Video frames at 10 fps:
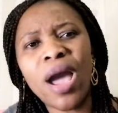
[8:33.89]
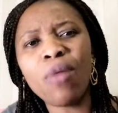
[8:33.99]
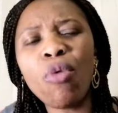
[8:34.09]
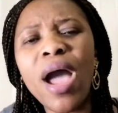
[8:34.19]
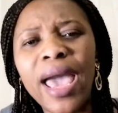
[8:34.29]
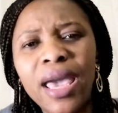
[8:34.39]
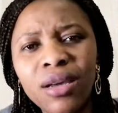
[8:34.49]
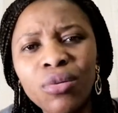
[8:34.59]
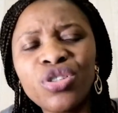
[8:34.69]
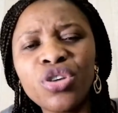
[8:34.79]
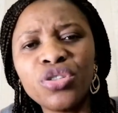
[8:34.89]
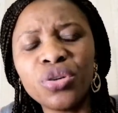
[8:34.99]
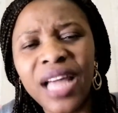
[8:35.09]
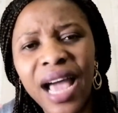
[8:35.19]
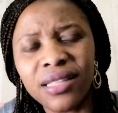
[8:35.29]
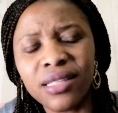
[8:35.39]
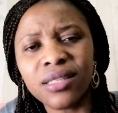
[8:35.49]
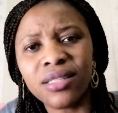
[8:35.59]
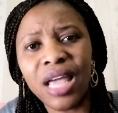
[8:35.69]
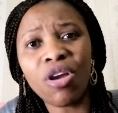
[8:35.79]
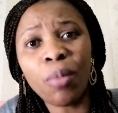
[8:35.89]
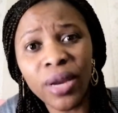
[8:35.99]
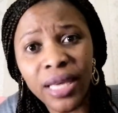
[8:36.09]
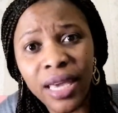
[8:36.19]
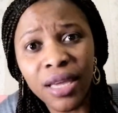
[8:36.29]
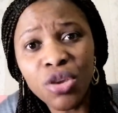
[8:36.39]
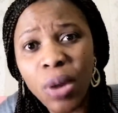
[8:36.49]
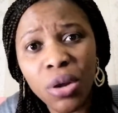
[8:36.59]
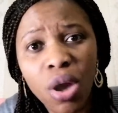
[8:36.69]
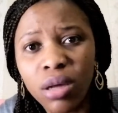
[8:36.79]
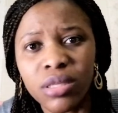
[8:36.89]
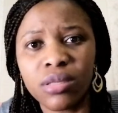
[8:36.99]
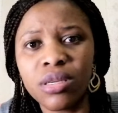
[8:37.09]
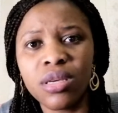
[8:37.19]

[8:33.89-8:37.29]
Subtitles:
Why? Who told you that you're born again? You are not.